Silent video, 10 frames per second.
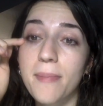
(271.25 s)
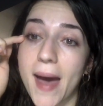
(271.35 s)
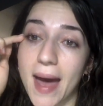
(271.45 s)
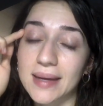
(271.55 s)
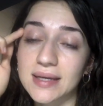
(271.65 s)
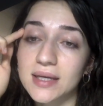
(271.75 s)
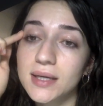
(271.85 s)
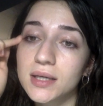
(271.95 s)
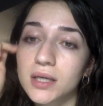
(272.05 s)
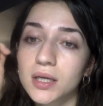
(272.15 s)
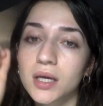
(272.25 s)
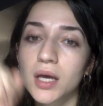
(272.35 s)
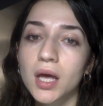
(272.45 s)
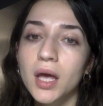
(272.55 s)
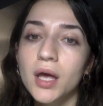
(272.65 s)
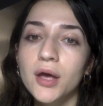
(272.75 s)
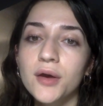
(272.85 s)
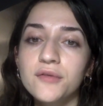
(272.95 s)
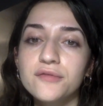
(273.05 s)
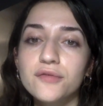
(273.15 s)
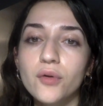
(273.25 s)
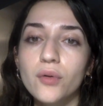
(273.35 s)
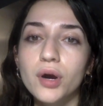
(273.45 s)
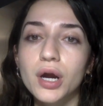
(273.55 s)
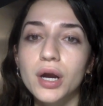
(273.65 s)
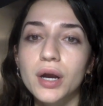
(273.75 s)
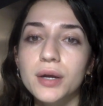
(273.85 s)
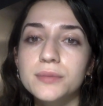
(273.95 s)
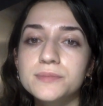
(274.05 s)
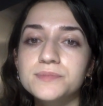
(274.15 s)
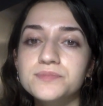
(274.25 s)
paddy. For